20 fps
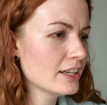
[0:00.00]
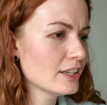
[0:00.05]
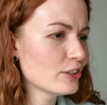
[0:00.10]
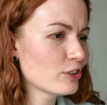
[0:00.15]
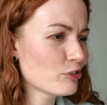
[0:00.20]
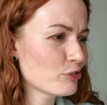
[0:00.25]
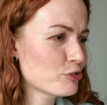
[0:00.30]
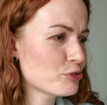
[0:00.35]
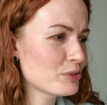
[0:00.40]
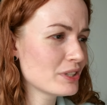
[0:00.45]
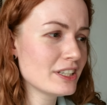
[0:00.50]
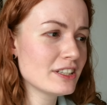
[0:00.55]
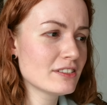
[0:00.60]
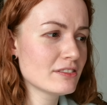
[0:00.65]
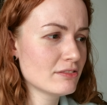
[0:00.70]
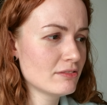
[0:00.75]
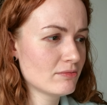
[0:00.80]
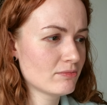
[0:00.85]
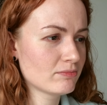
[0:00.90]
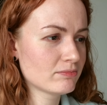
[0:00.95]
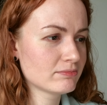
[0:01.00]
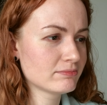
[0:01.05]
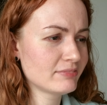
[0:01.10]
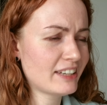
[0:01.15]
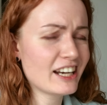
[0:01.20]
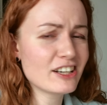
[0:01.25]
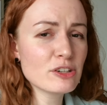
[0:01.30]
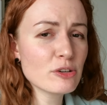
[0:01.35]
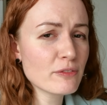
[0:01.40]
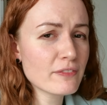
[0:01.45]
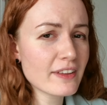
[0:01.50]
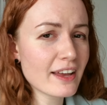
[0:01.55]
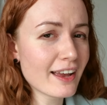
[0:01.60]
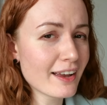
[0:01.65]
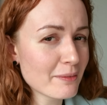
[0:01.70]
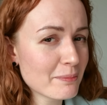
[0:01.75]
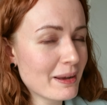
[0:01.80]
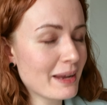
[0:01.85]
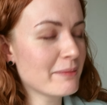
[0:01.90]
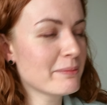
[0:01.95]
not read any of them
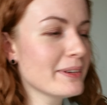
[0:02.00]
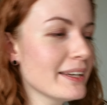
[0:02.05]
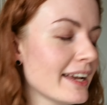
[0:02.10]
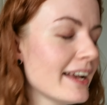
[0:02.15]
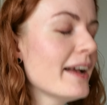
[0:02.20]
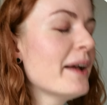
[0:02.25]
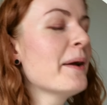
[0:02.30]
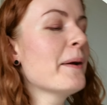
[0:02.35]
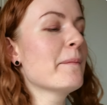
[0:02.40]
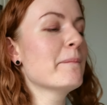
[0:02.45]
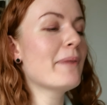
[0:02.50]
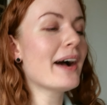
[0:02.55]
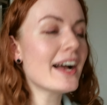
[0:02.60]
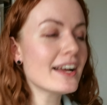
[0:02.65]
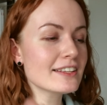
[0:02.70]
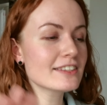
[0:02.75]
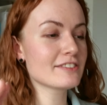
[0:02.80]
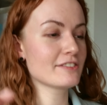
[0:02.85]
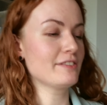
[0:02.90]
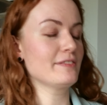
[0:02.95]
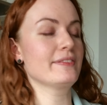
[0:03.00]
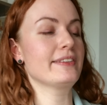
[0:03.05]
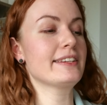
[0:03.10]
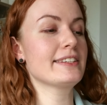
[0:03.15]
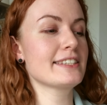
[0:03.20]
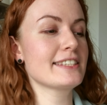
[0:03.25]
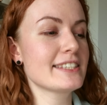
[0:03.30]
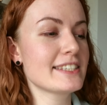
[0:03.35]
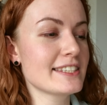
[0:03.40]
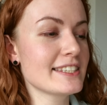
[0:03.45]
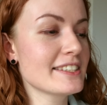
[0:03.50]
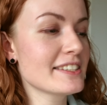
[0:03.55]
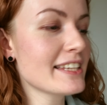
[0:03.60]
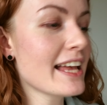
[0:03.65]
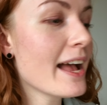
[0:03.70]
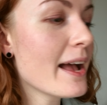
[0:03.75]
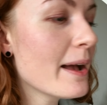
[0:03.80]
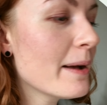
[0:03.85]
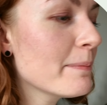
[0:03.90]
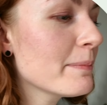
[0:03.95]
maybe, but
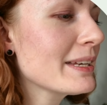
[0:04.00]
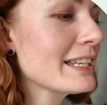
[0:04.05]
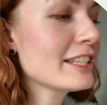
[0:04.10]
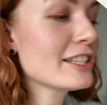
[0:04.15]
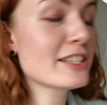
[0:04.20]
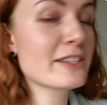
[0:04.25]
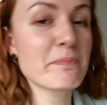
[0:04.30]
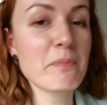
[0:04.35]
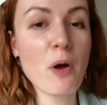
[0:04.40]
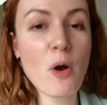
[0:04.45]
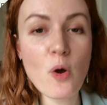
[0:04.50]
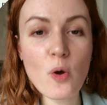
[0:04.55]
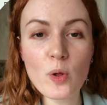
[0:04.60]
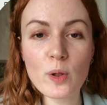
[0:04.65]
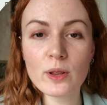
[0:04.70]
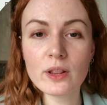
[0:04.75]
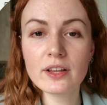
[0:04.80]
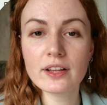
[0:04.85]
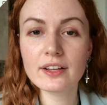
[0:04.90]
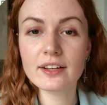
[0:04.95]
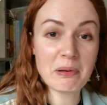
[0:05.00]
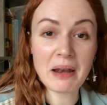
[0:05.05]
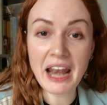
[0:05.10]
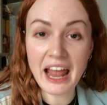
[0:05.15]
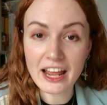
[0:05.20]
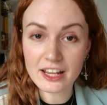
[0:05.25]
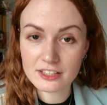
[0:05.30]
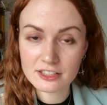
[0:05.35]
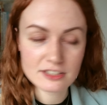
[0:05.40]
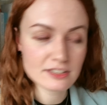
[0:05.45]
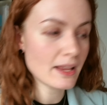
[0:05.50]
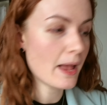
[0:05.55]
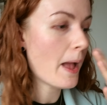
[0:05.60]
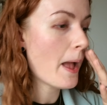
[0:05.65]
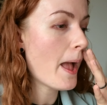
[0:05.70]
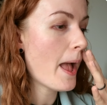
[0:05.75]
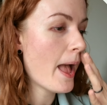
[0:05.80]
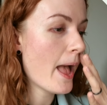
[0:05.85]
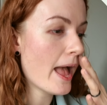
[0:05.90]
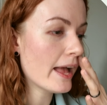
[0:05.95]
some small plans.
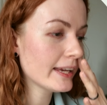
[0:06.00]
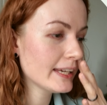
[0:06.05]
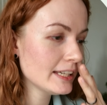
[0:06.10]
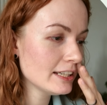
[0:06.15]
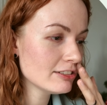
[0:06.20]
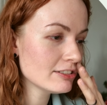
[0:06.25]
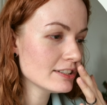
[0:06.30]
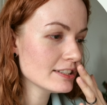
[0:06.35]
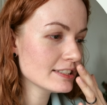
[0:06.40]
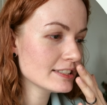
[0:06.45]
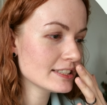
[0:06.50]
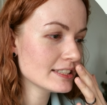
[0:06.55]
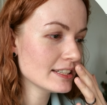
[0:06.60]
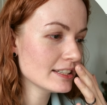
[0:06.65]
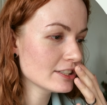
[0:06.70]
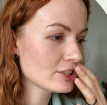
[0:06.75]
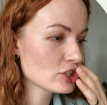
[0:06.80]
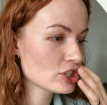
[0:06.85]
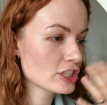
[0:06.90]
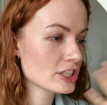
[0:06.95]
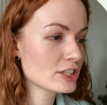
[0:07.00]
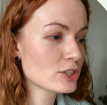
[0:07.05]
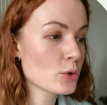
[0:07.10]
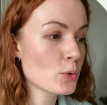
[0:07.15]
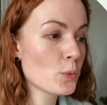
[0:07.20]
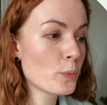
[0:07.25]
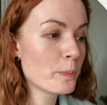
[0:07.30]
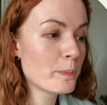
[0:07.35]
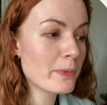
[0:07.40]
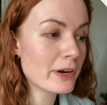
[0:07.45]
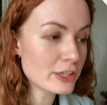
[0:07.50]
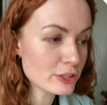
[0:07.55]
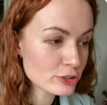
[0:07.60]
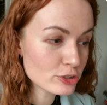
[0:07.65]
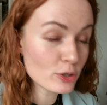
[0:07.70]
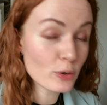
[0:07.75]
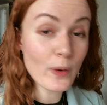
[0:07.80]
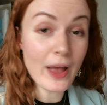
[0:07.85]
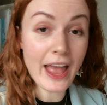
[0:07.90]
Here is just Umberto